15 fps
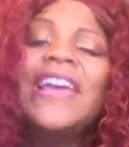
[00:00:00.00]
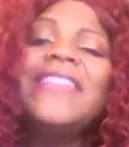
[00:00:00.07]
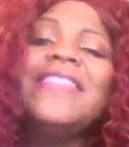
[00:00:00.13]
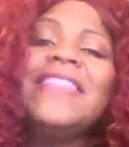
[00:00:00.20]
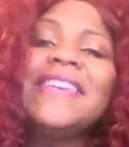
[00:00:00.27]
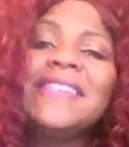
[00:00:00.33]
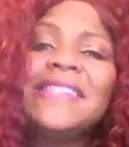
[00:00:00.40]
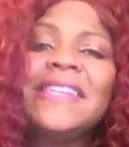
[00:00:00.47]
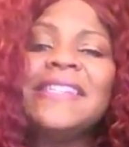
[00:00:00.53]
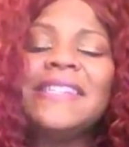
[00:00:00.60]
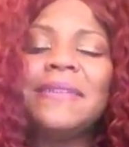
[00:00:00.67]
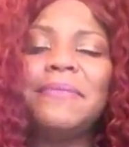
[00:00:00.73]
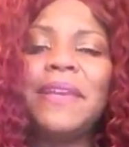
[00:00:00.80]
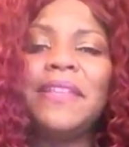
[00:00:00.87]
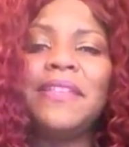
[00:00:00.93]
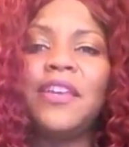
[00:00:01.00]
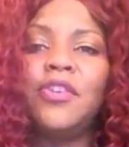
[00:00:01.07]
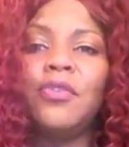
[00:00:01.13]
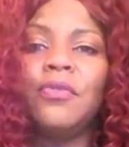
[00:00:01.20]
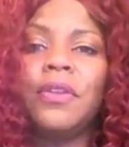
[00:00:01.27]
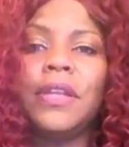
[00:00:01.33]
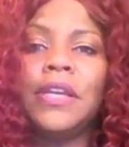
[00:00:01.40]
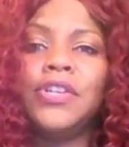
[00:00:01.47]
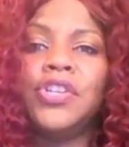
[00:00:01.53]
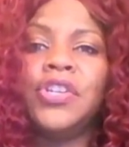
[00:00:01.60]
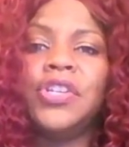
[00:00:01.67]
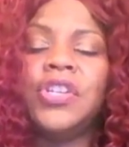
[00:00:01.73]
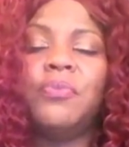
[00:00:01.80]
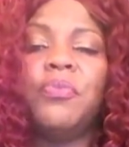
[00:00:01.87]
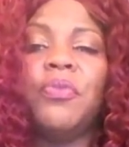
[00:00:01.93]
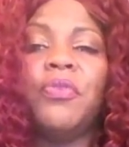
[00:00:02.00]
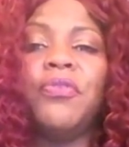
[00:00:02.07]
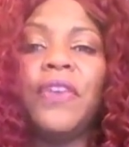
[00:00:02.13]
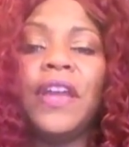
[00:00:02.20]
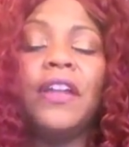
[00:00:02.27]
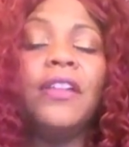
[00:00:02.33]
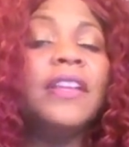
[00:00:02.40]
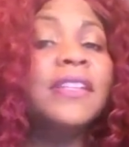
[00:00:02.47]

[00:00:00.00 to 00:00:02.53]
This doesn't mean that your relationship will fail.